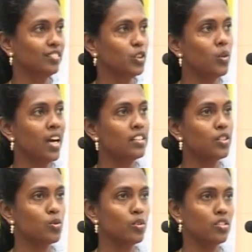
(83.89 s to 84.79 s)
you'll ask the
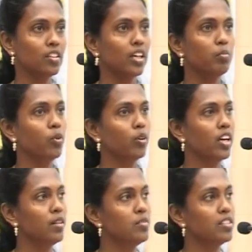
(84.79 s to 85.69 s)
students to write
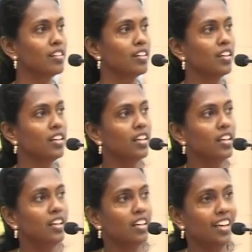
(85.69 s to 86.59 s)
programs
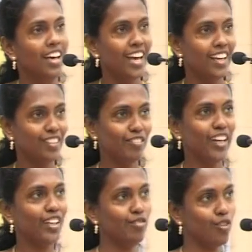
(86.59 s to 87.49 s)
and
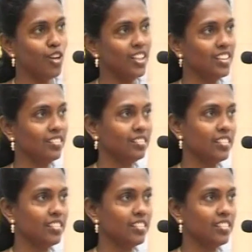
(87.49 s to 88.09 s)
find fault.